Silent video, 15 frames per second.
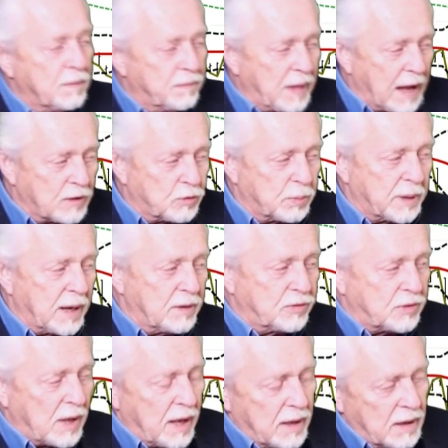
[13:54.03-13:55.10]
That's what I
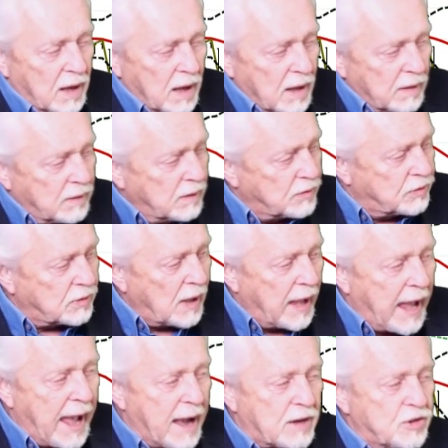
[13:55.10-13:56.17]
said.
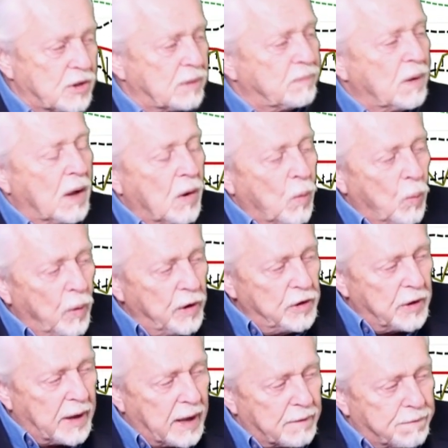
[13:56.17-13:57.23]
This action, will
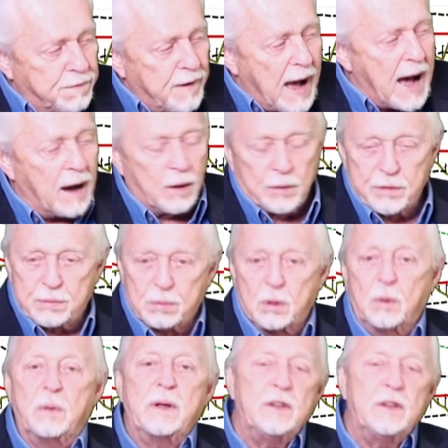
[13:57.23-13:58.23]
you get follow through?